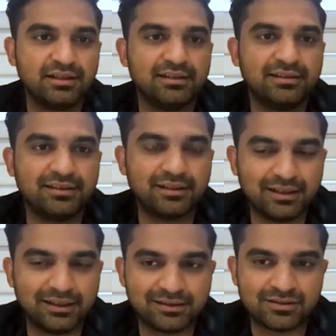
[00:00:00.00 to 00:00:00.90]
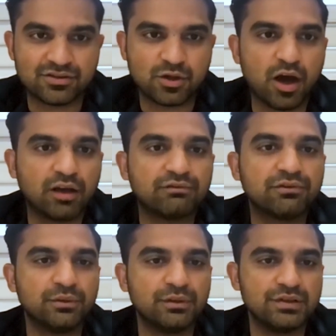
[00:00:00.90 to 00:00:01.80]
There's
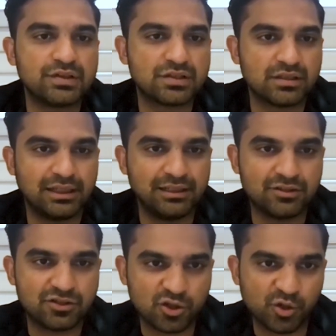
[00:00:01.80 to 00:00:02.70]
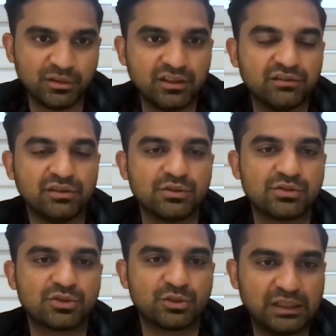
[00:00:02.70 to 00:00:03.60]
confluence in so many of
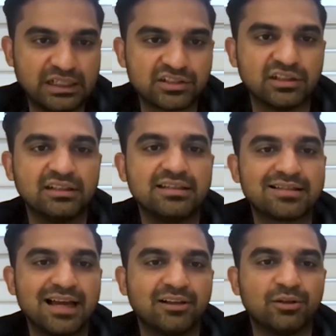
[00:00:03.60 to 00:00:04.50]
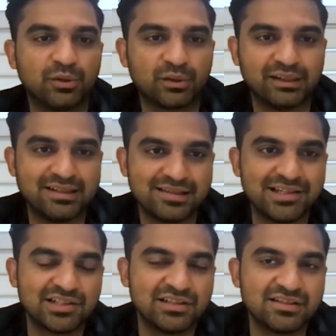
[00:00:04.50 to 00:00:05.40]
those traditionally siloed
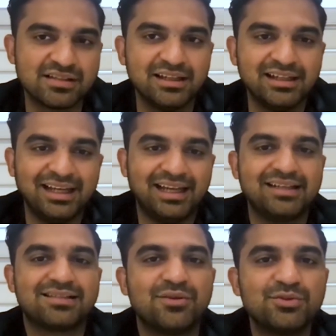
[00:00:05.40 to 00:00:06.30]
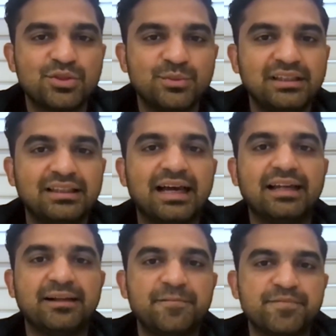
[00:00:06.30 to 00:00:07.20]
organizations. And it sounds to me
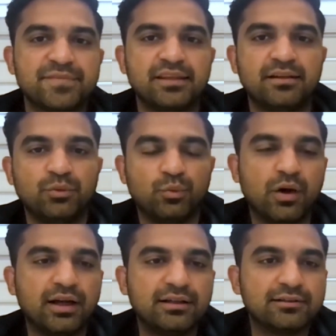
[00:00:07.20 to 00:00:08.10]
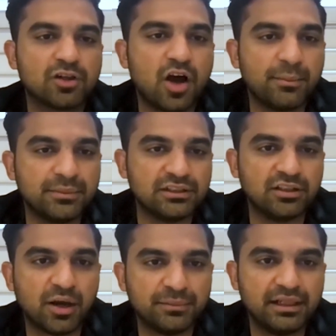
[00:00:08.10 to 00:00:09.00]
that one common
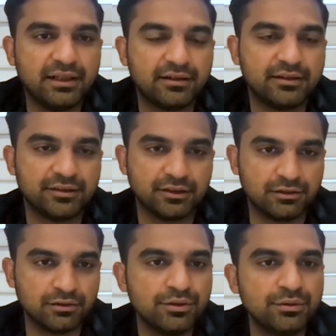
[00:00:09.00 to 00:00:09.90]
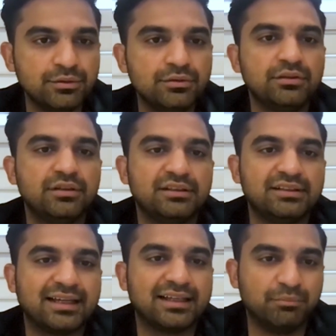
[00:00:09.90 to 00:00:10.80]
denominator and the glue
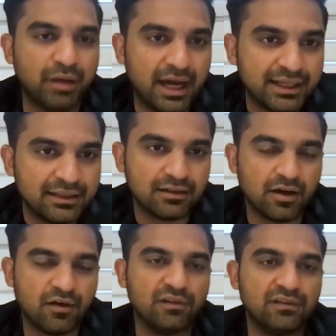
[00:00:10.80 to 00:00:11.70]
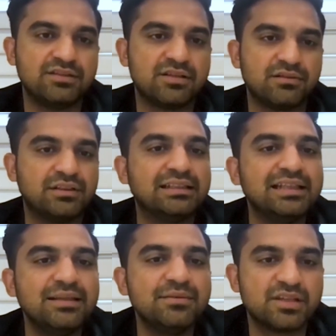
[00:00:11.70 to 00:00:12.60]
that can bind all these different
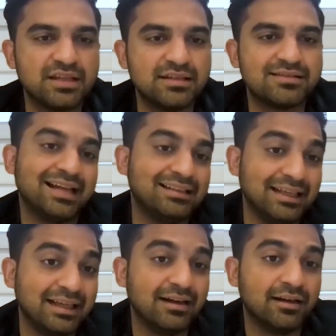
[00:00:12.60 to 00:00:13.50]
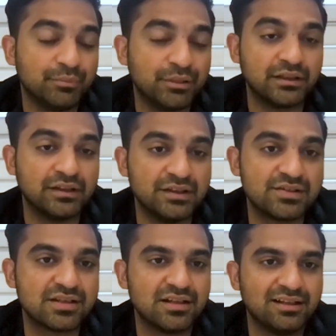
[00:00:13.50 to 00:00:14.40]
teams is that data,
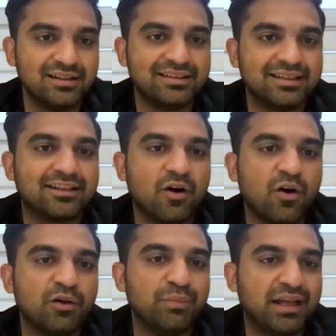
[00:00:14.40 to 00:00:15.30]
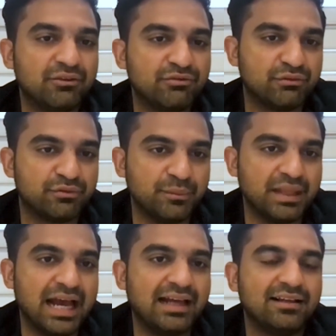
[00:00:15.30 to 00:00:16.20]
because they can all benefit from
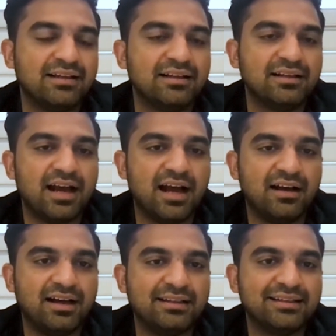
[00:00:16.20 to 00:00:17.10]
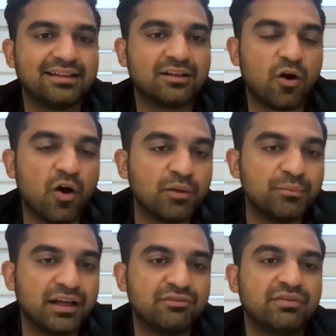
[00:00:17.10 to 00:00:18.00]
that. And they can all
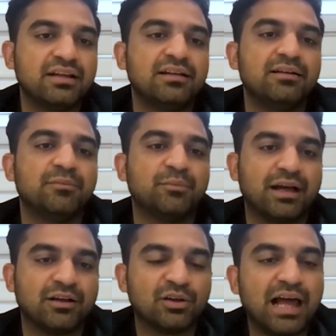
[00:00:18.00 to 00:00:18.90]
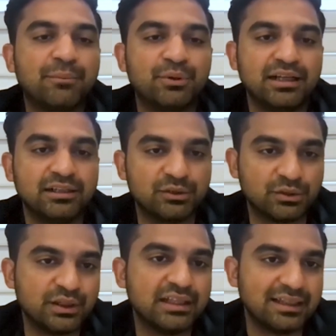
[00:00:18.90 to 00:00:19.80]
benefit by collaborating to
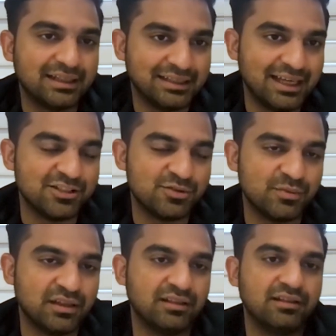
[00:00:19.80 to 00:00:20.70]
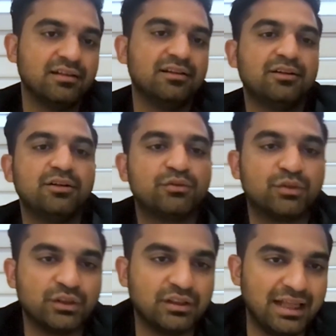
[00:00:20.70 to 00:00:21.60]
create that engagement
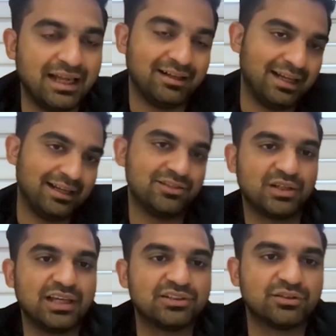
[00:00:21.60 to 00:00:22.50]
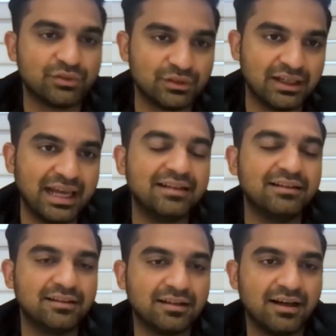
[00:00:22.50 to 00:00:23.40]
and education for the
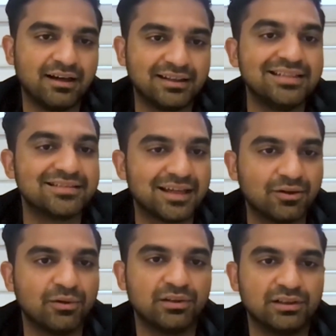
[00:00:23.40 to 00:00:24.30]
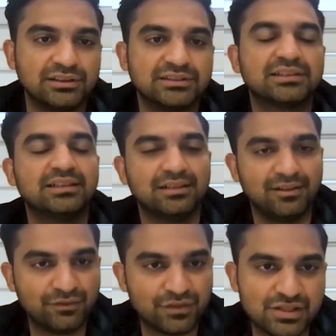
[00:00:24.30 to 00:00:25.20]
end key stakeholders,
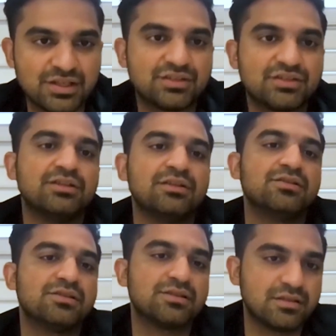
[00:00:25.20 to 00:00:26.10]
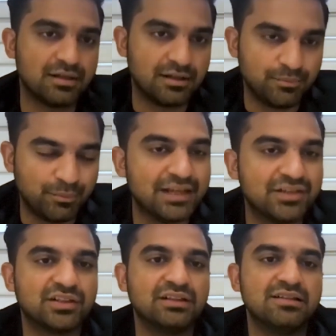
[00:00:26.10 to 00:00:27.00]
physicians,
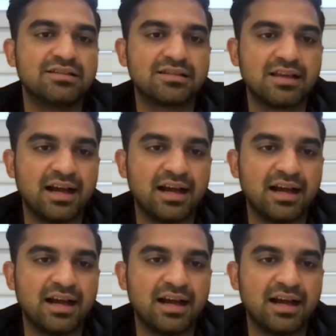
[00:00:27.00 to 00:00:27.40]
patients.